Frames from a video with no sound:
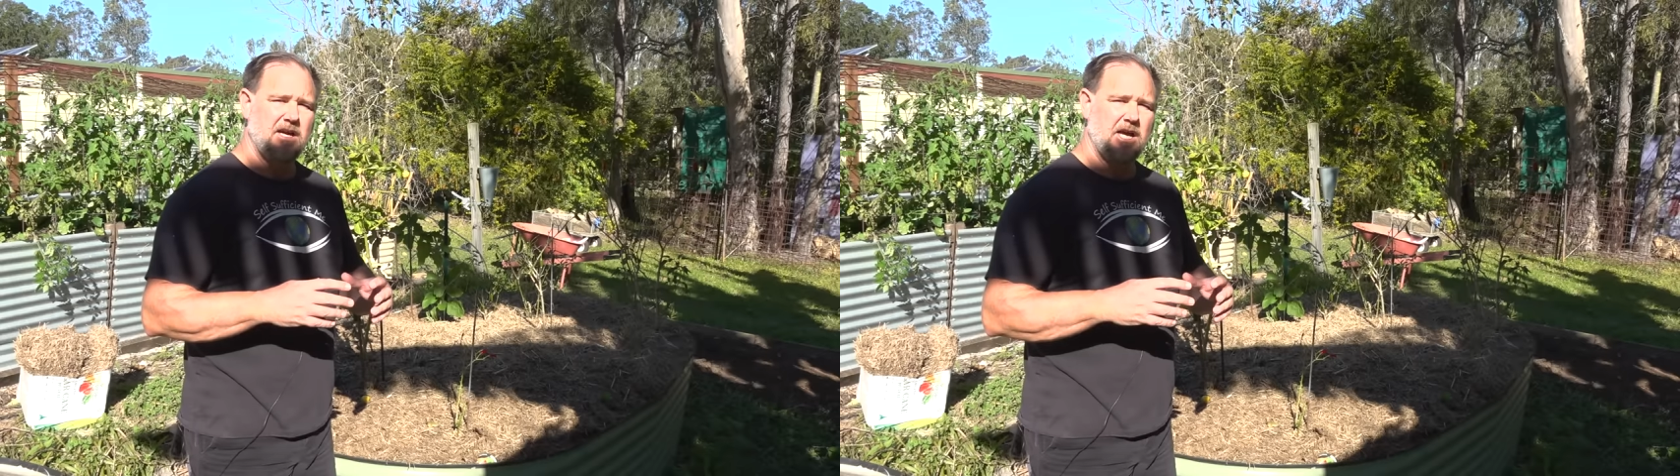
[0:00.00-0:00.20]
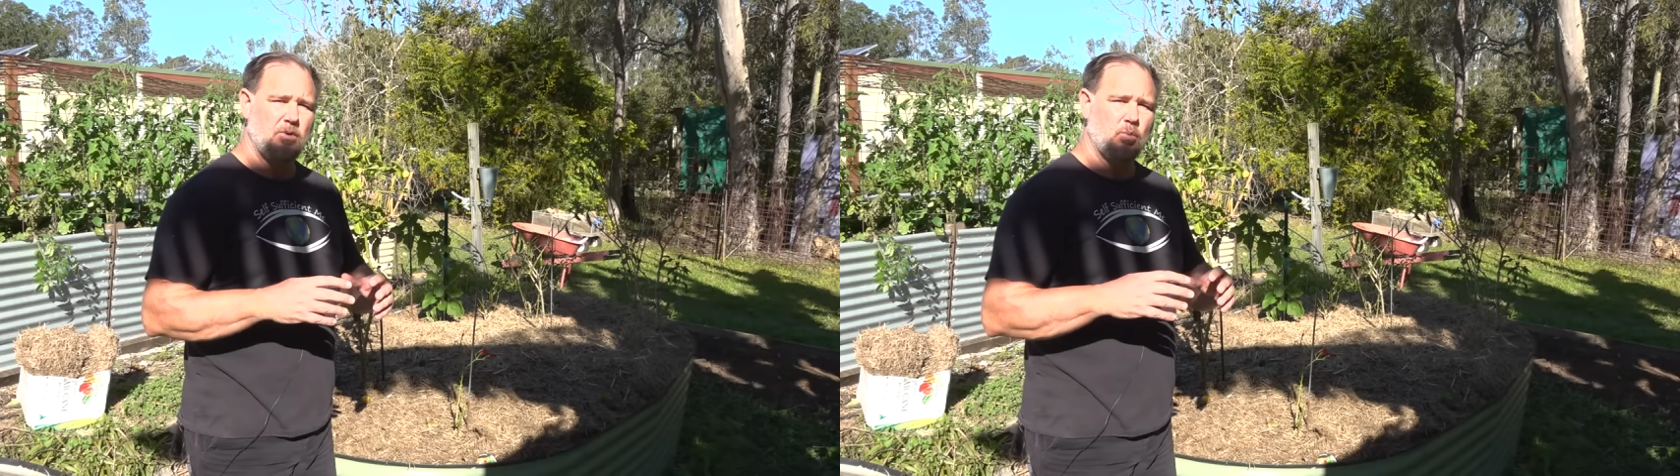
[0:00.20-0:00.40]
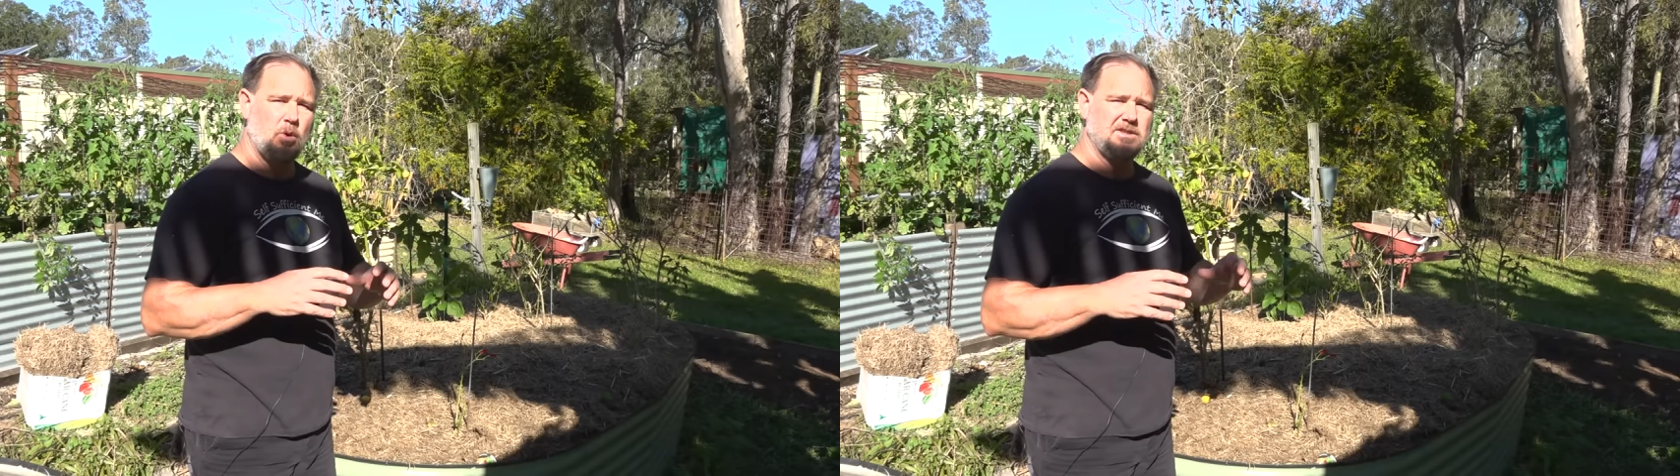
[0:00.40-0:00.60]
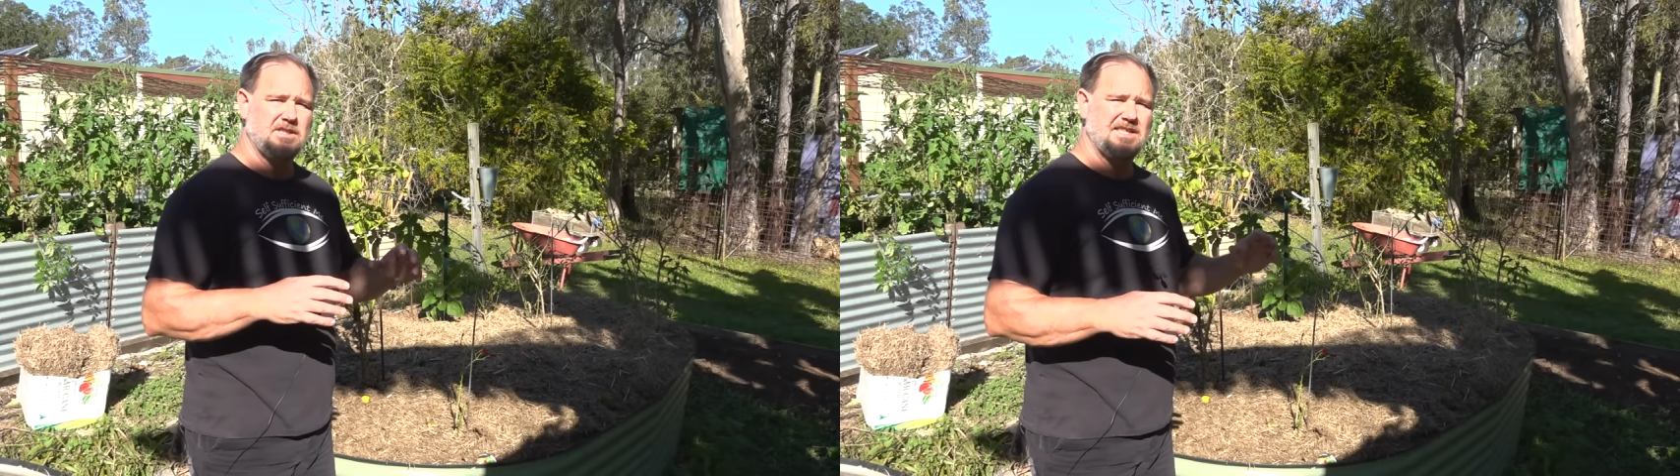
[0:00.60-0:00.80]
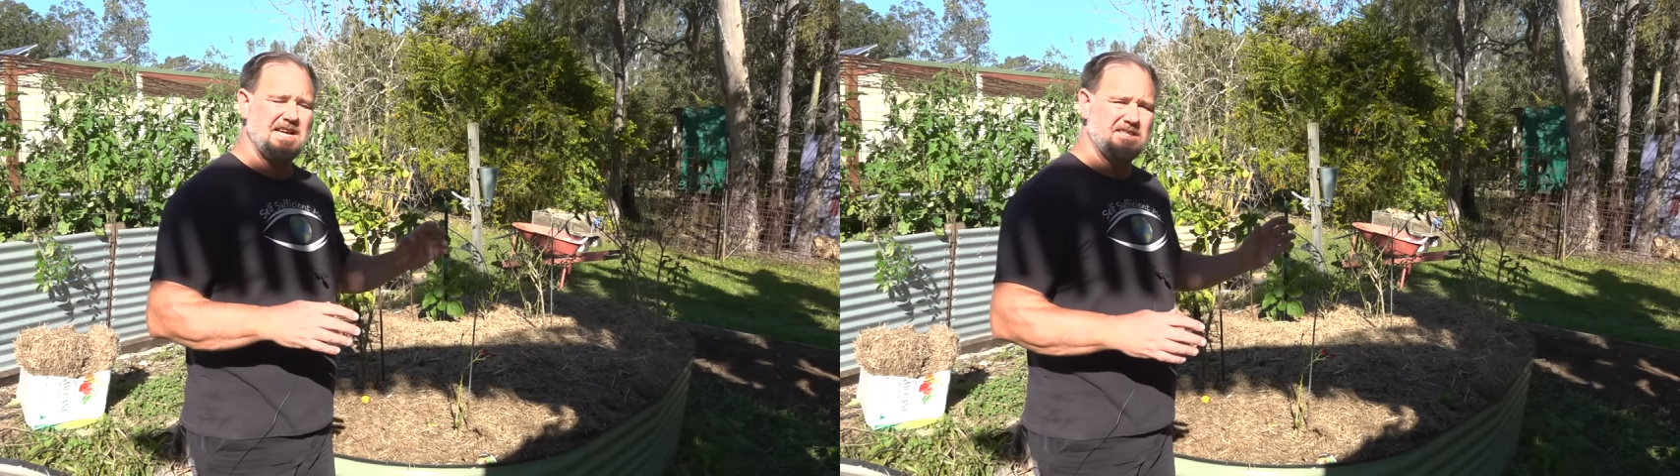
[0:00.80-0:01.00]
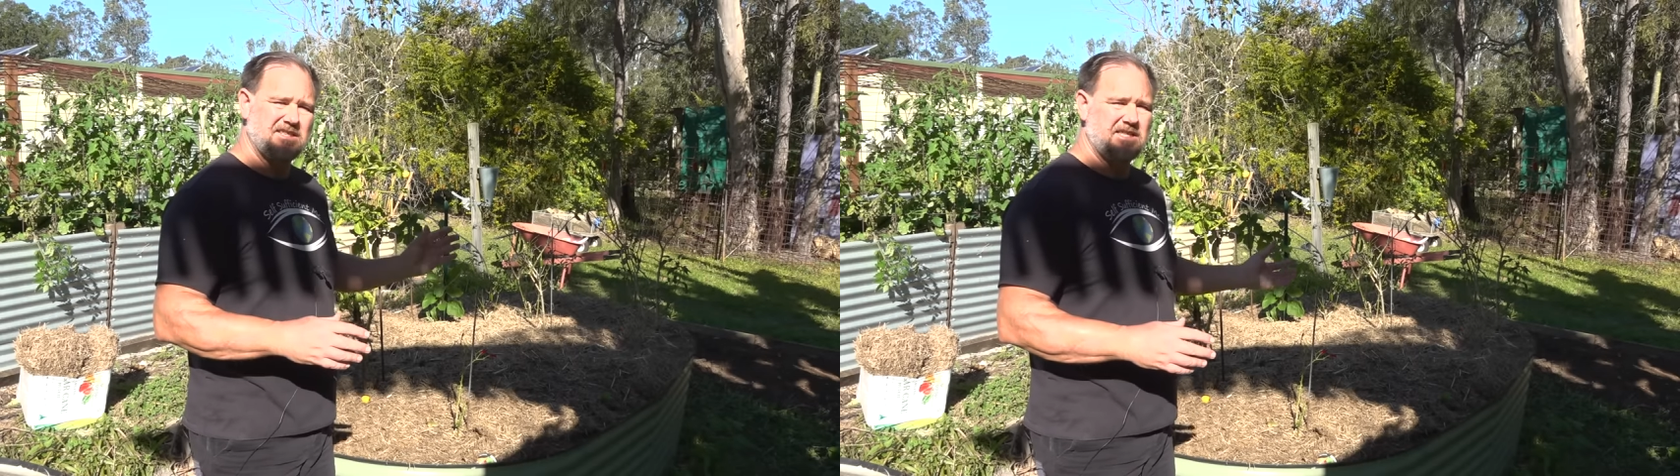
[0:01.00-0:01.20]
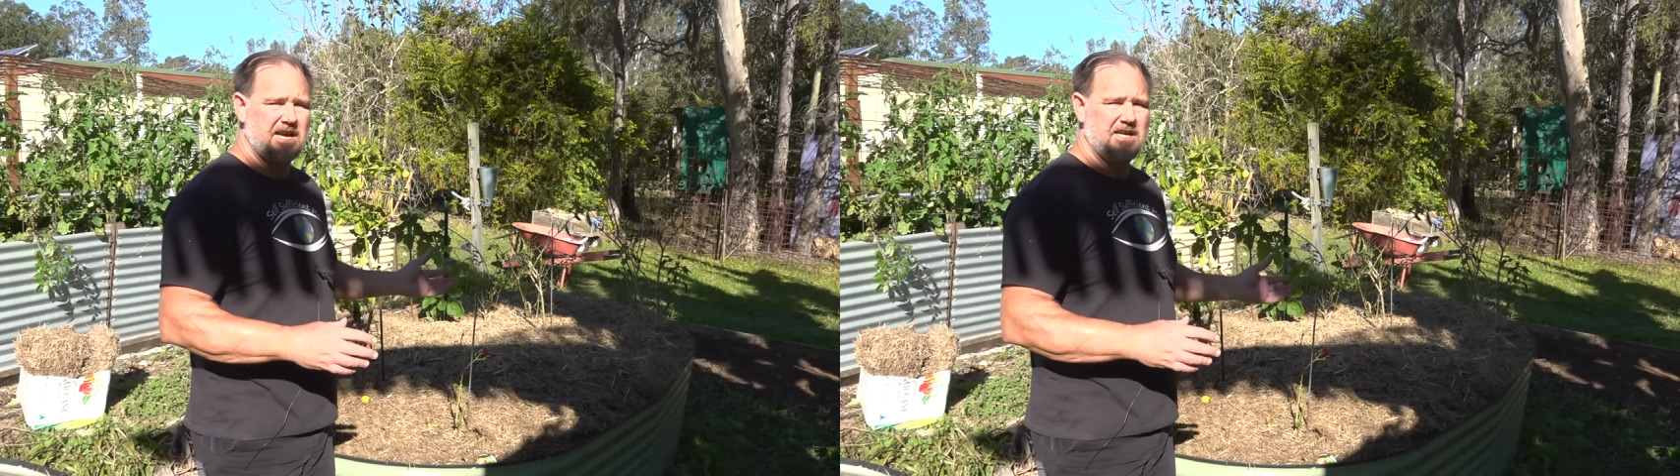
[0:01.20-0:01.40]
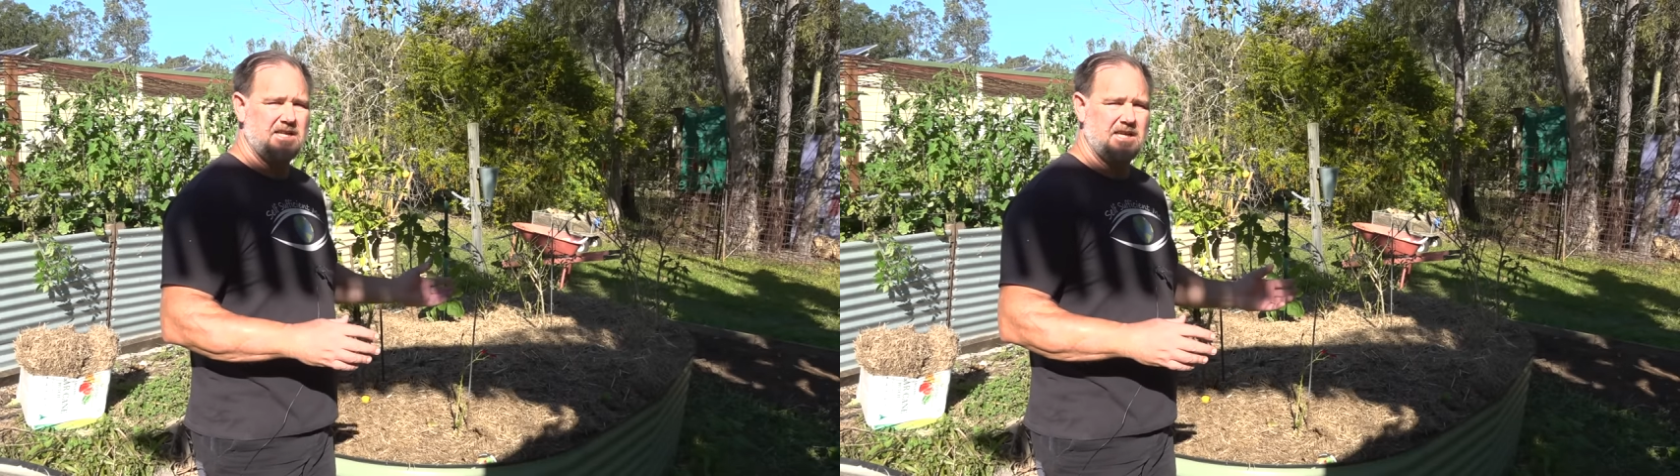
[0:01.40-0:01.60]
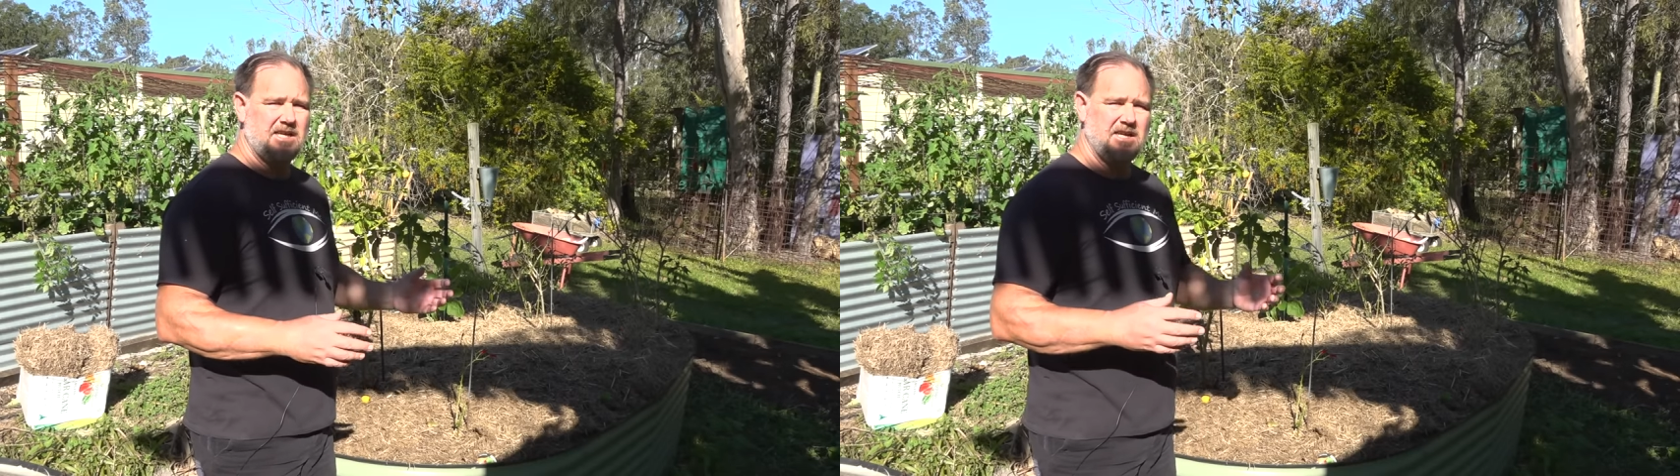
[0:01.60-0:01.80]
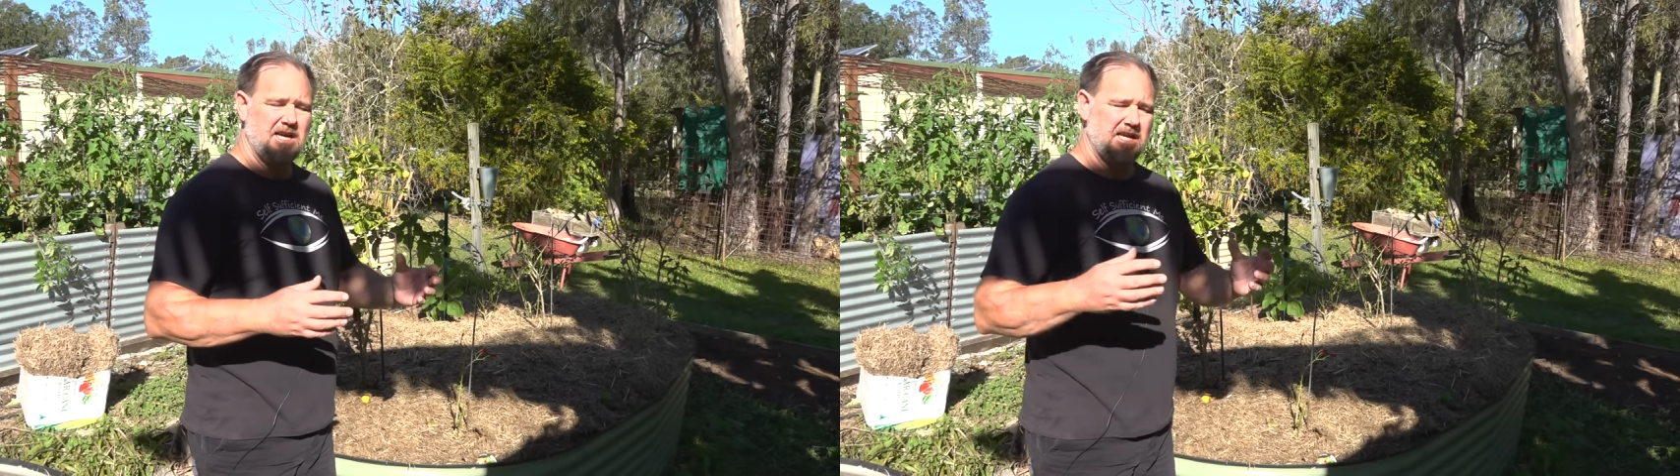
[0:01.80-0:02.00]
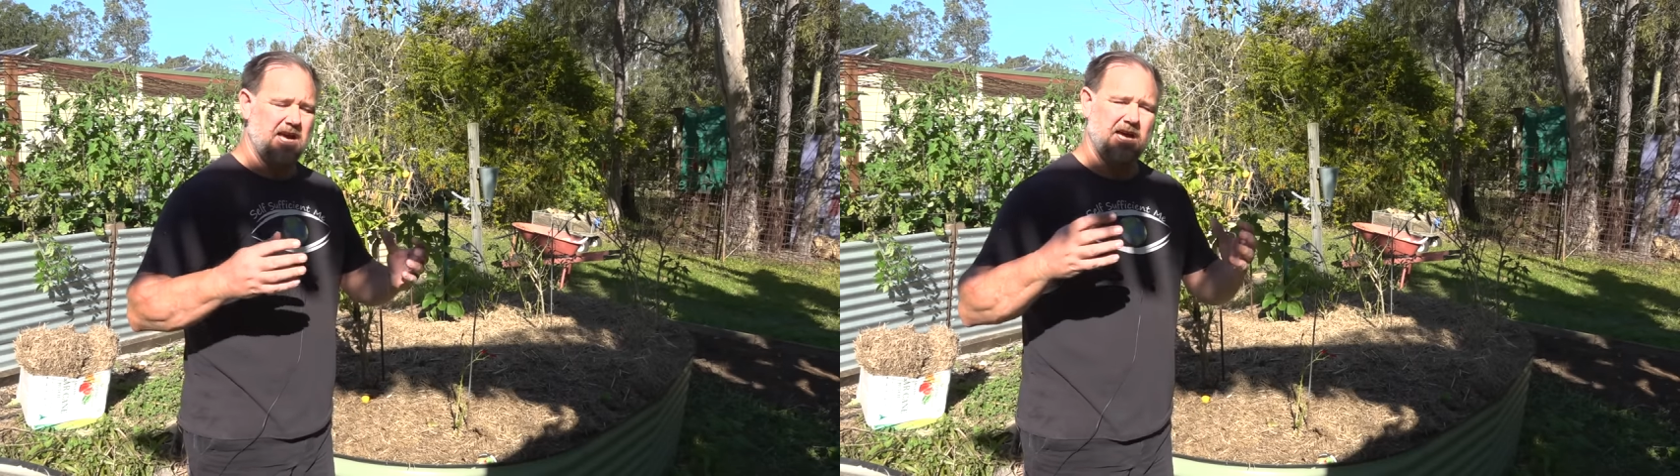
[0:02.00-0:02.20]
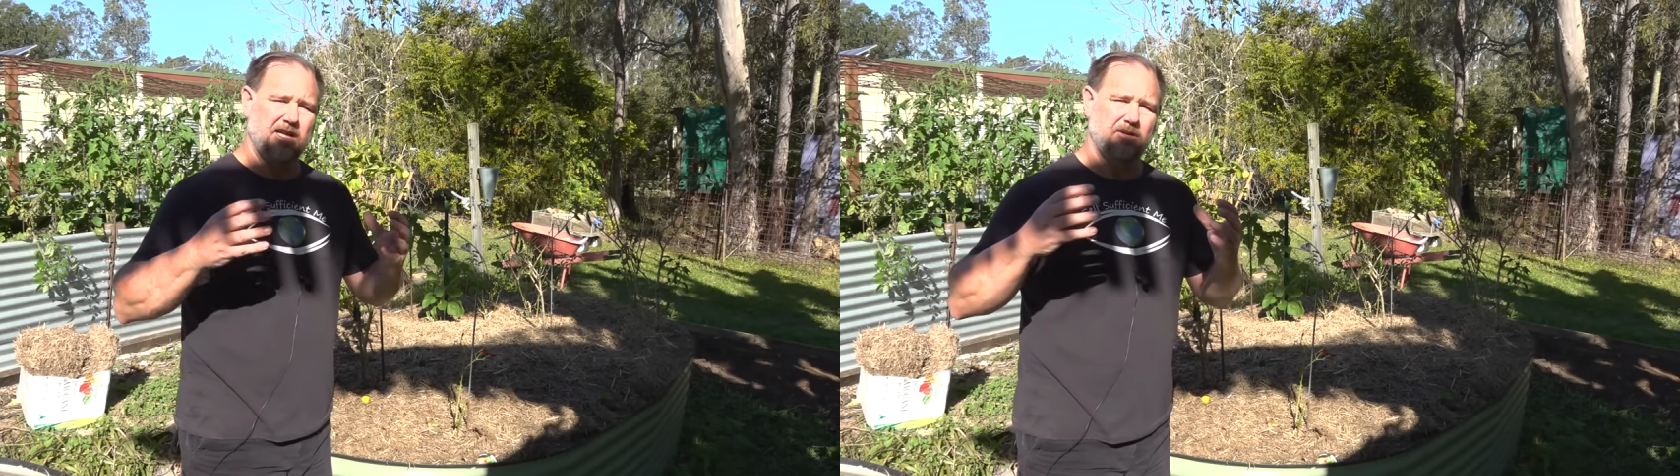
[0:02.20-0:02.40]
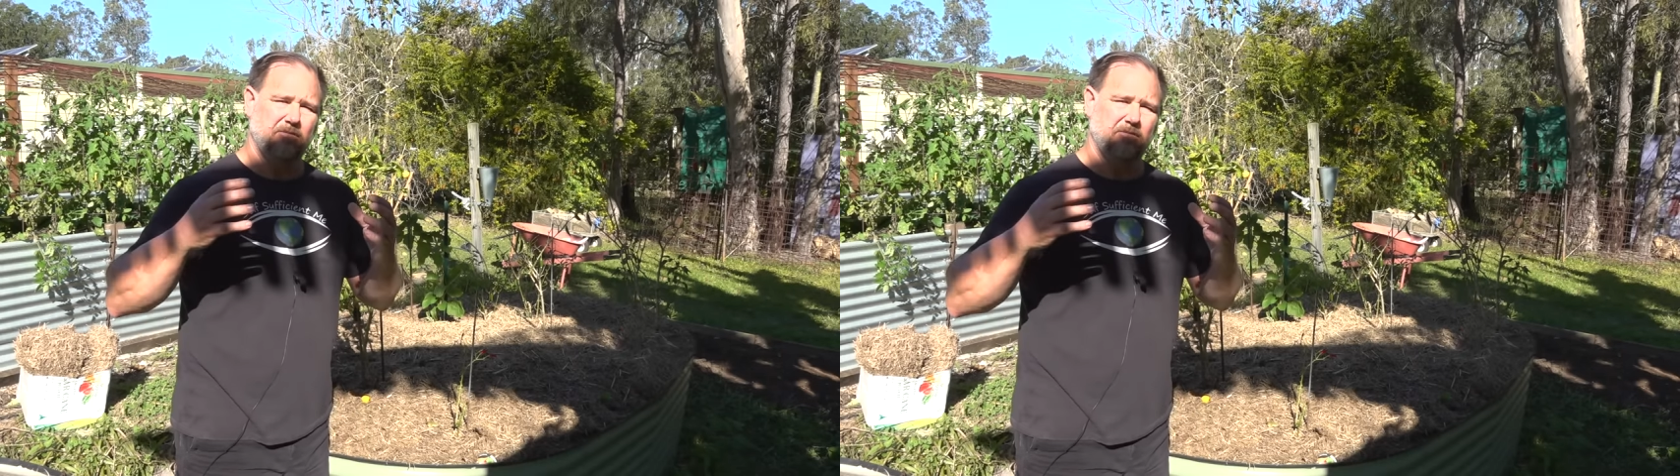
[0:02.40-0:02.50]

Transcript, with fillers: it wasn't as sandy, it had